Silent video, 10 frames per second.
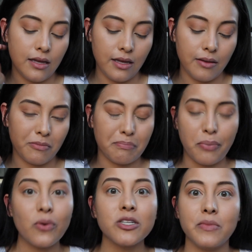it
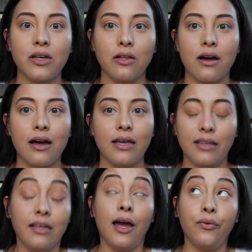pokes me a lot, and
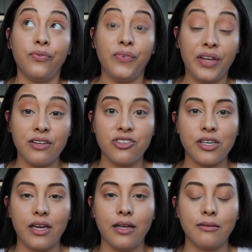then I
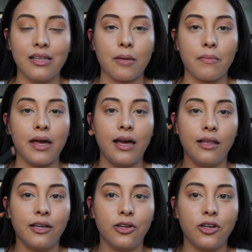flinch, and like my
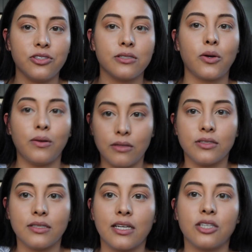eyeliner just
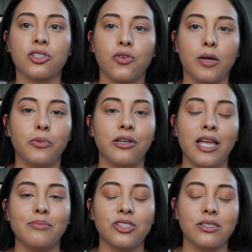does like a scribble, and
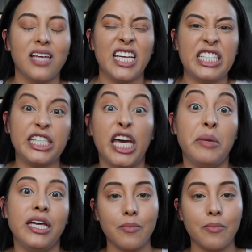I'm just like, damn it.